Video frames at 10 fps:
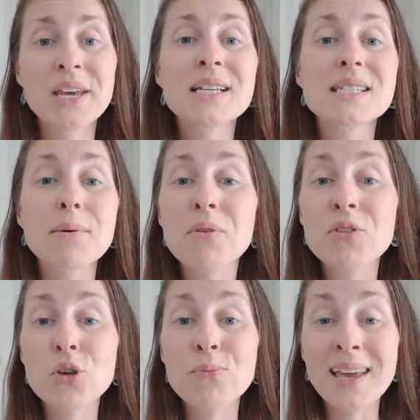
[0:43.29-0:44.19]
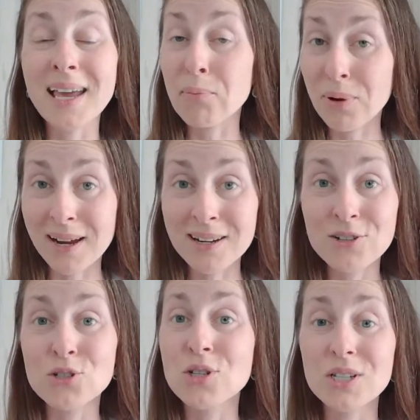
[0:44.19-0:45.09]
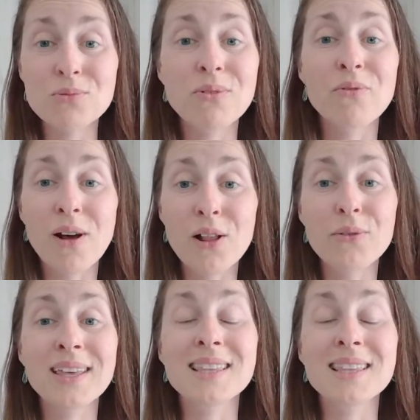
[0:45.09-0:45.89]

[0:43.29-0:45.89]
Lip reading: Some of you may get pregnant just from following